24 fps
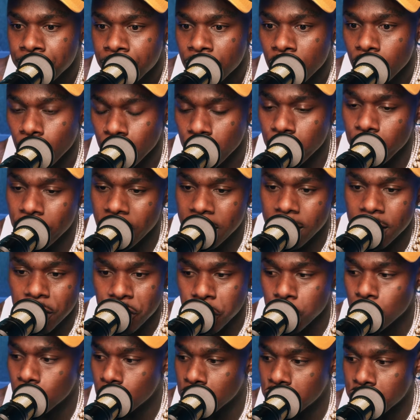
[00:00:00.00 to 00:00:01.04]
You get to
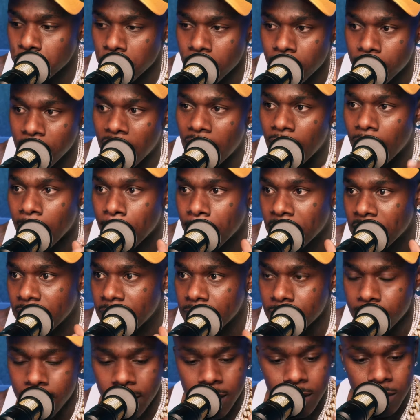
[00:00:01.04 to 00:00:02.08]
choose your
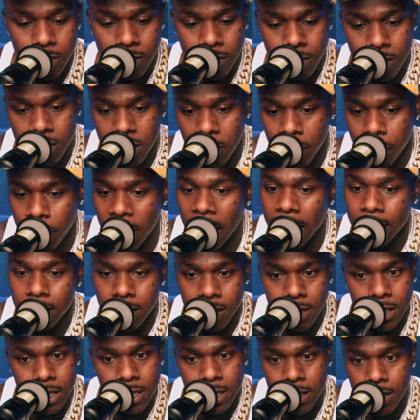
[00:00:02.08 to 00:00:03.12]
environment and the
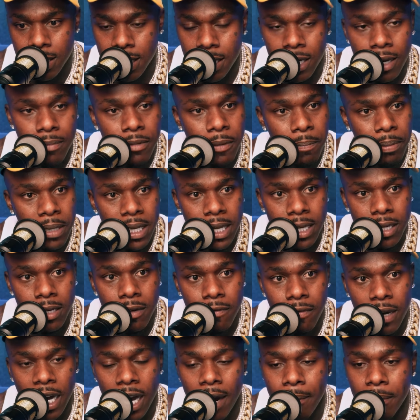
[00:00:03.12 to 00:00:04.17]
factors that come to play in the
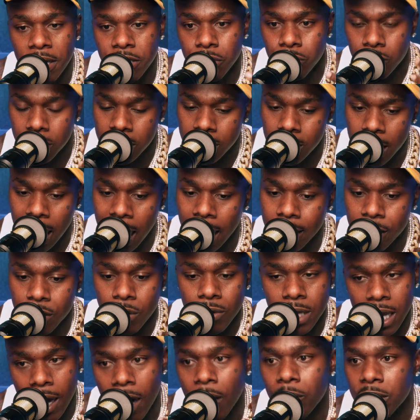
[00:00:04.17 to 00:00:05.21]
environment. I can
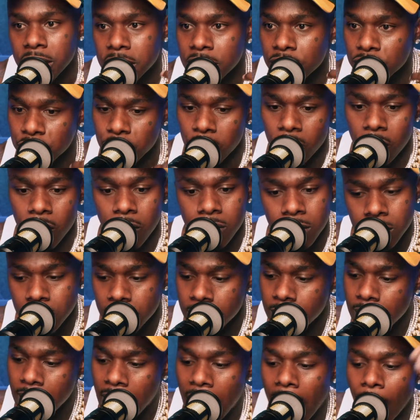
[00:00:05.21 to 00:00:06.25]
only always control
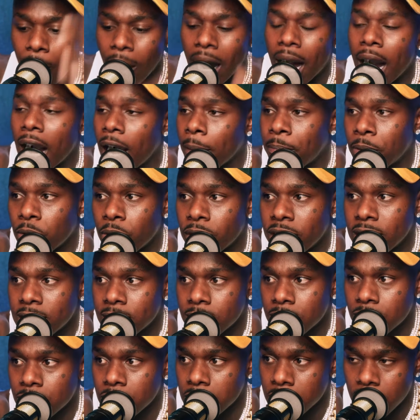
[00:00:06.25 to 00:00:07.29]
how I operate.
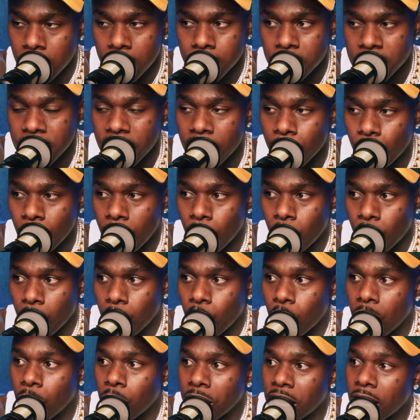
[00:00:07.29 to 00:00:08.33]
You know what I'm saying?
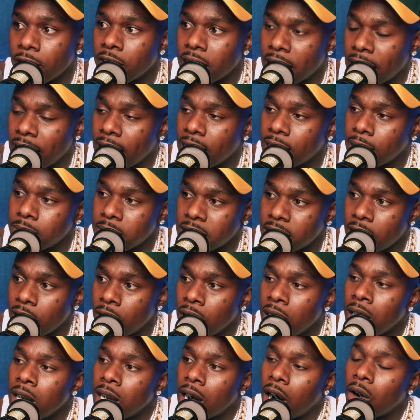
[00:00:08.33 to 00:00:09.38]
With whatever hand I'm dealt.
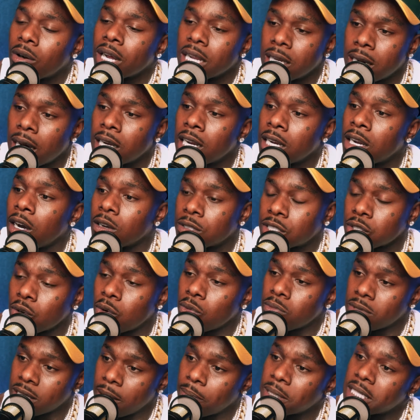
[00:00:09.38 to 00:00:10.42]
Okay, no. So,
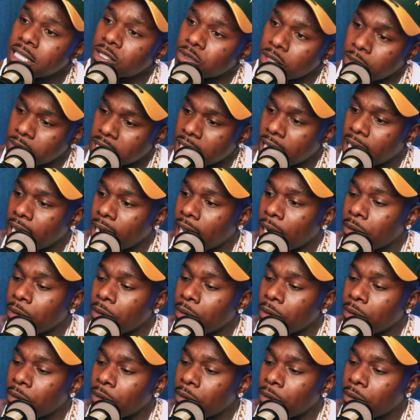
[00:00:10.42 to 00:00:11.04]
but this is what I'm saying.